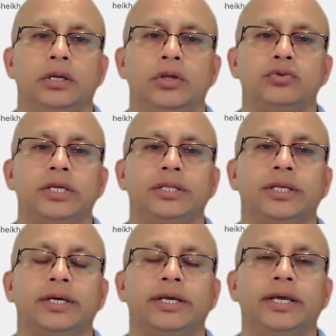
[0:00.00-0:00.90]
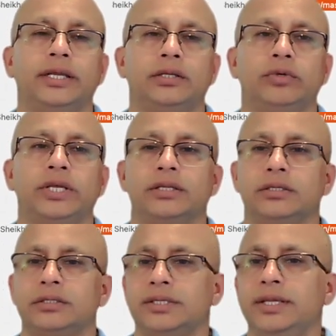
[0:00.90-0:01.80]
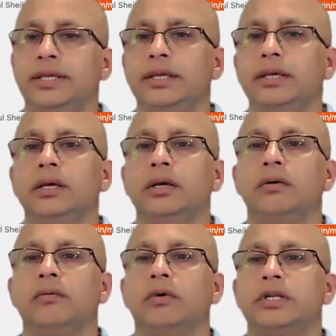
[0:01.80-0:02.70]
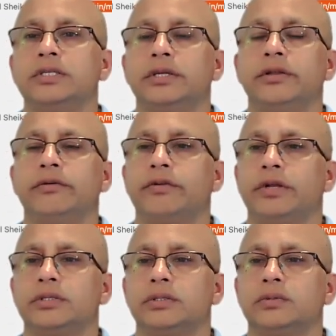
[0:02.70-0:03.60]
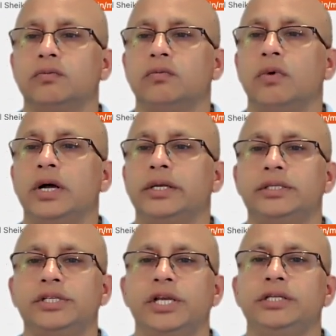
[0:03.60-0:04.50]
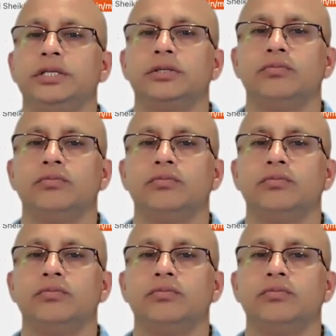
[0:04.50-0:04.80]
using the git, we can see what is the difference, what changes